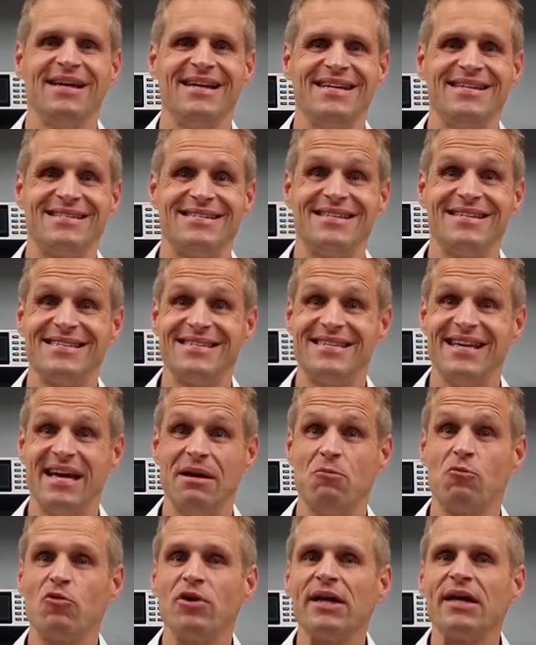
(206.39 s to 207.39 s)
is the
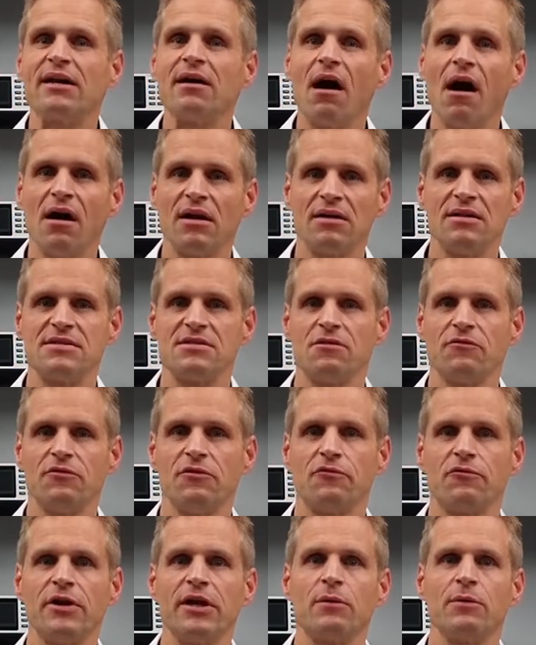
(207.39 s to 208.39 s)
same regardless of
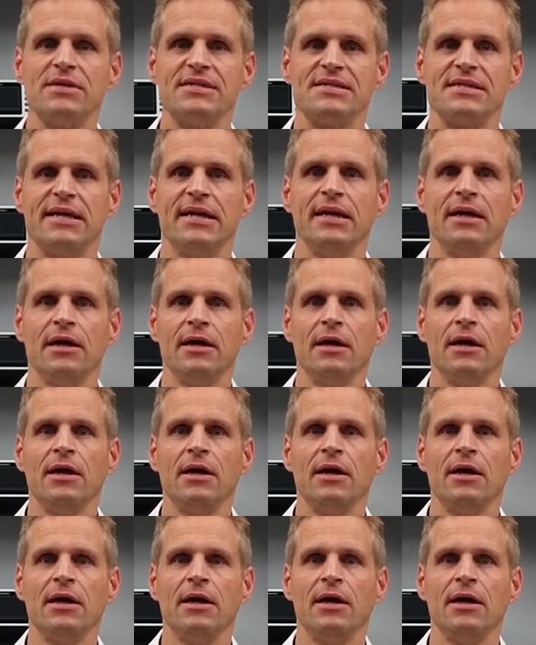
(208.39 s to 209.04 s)
the frequency.